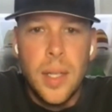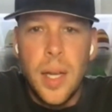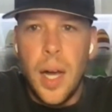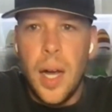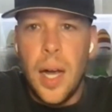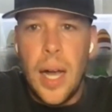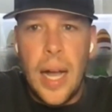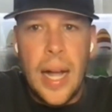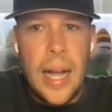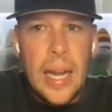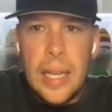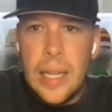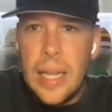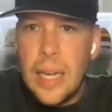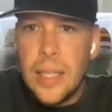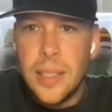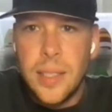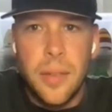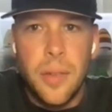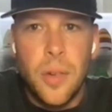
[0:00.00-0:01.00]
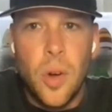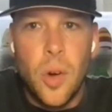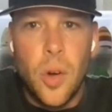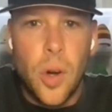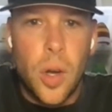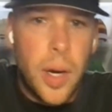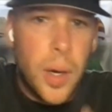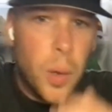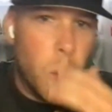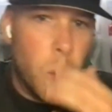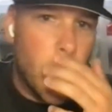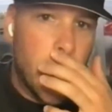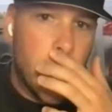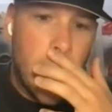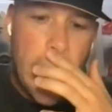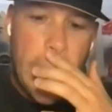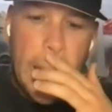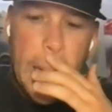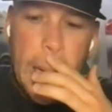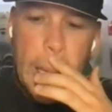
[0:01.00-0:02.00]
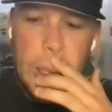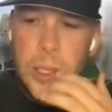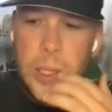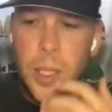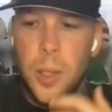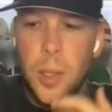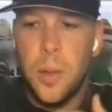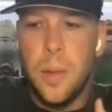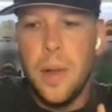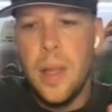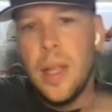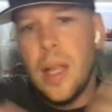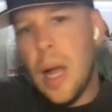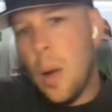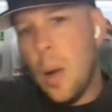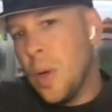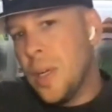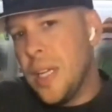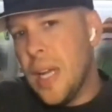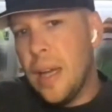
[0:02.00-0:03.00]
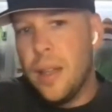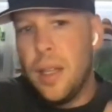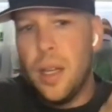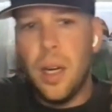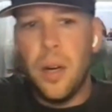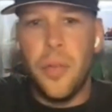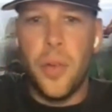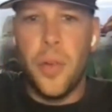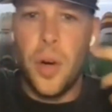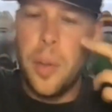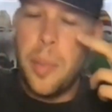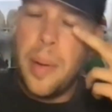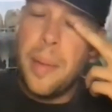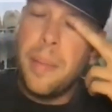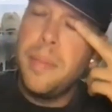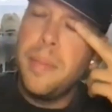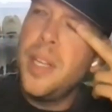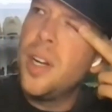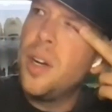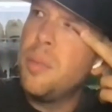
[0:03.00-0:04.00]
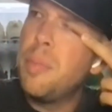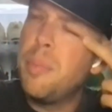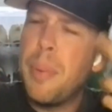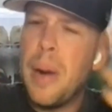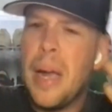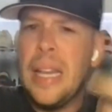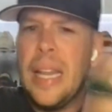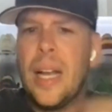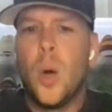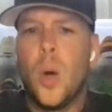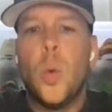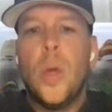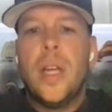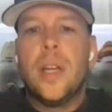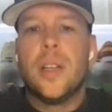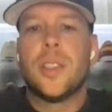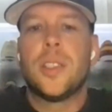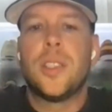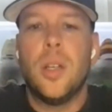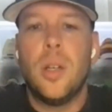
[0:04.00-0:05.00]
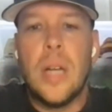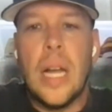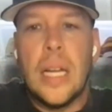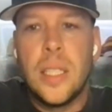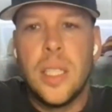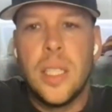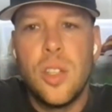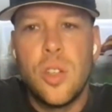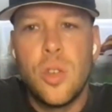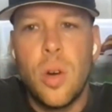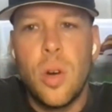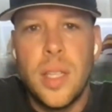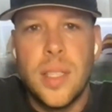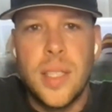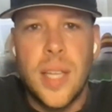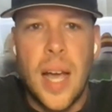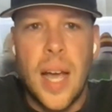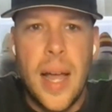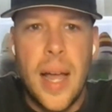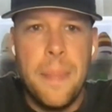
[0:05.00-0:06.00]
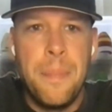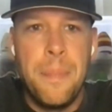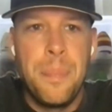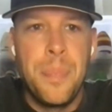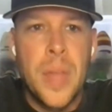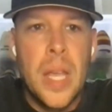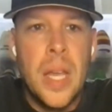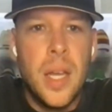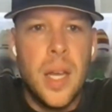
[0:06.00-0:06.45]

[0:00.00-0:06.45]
I got a lot of stuff going on at work right now. So I went down there for about, probably like a week or so, got to enjoy the time.